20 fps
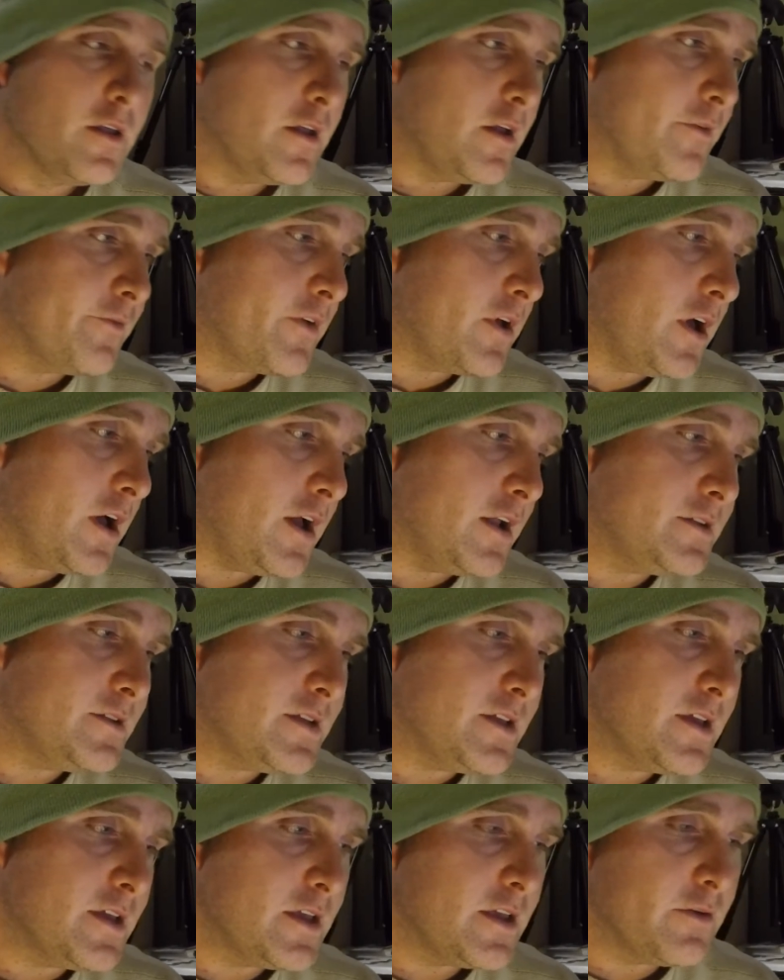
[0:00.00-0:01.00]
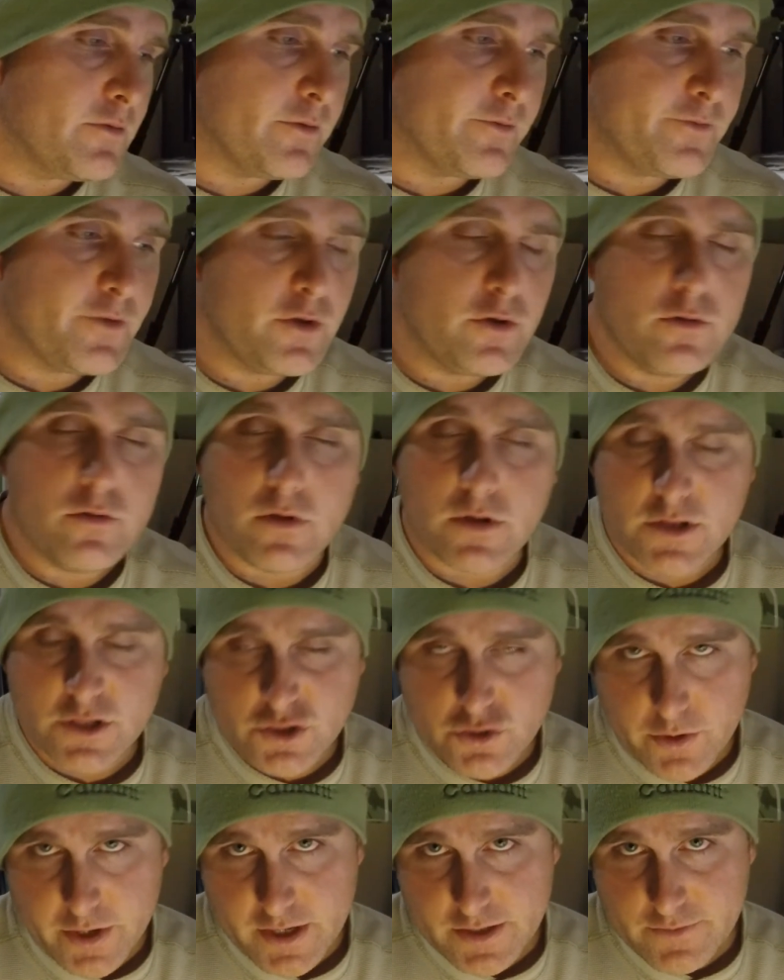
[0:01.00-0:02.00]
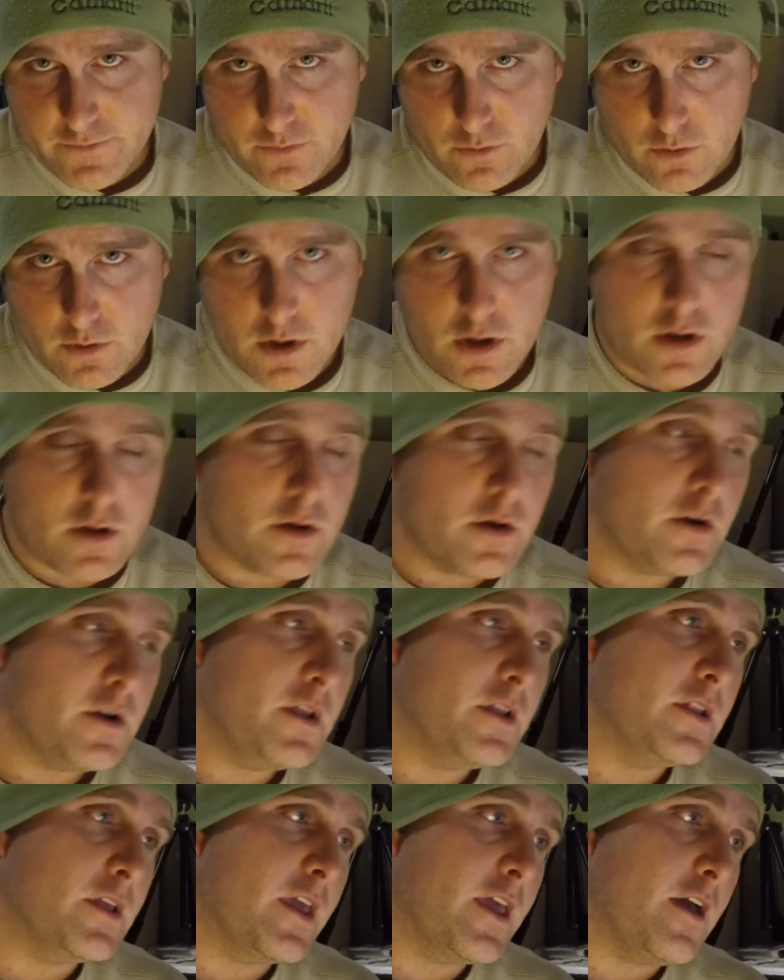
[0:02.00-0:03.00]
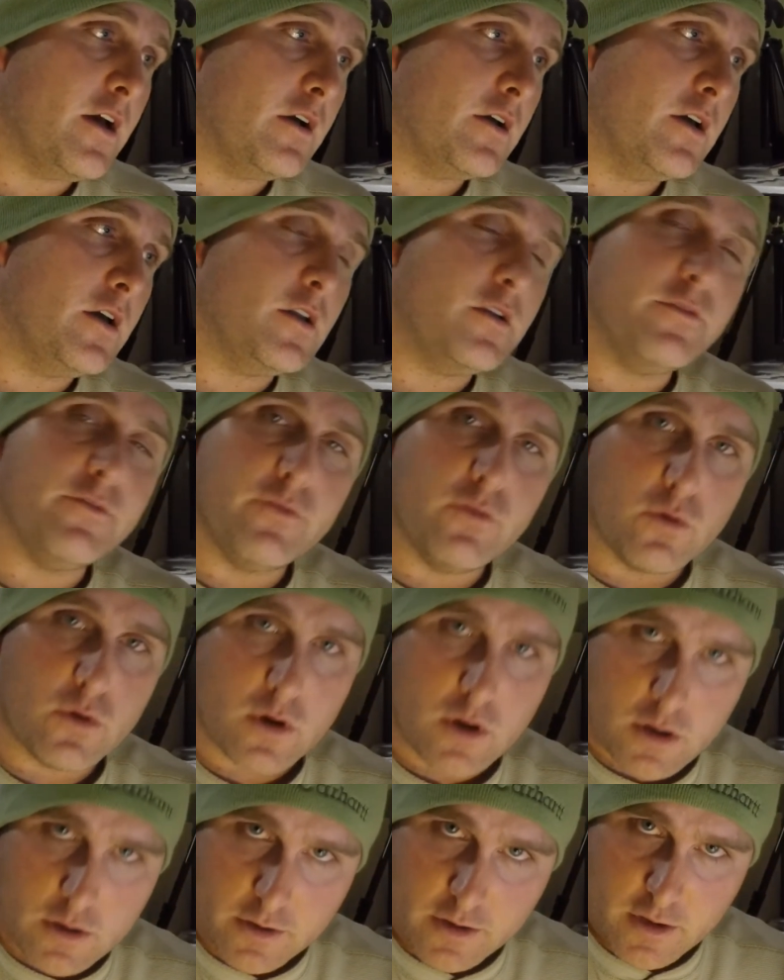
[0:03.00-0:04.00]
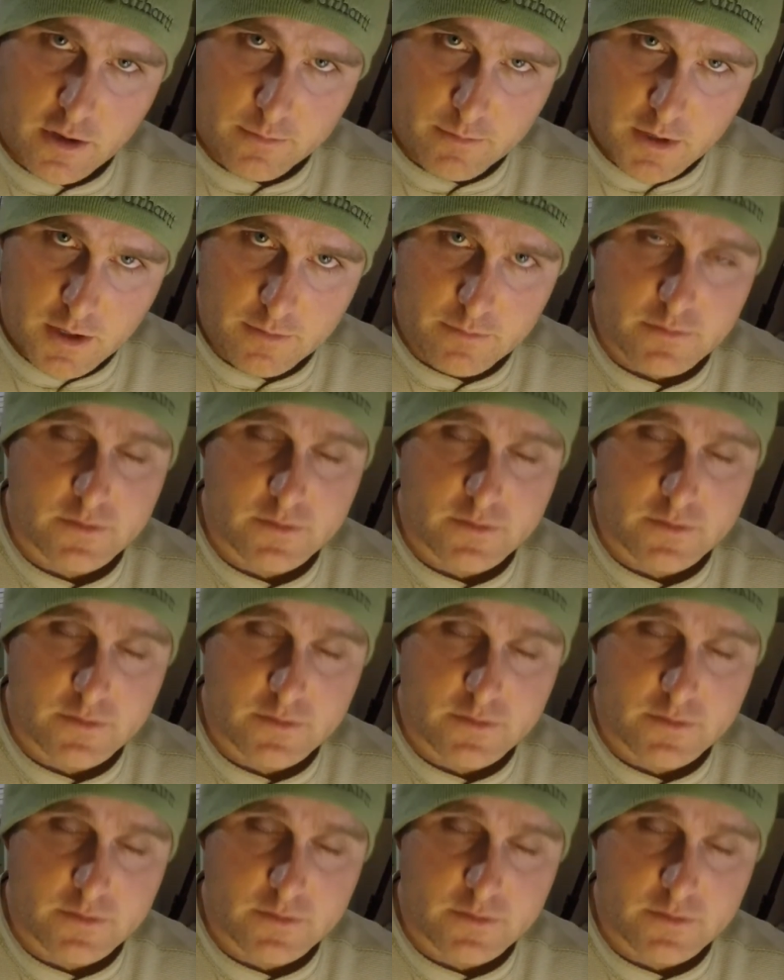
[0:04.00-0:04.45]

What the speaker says: I've got a review on the Tranks 400 and the Calcutta 400 coming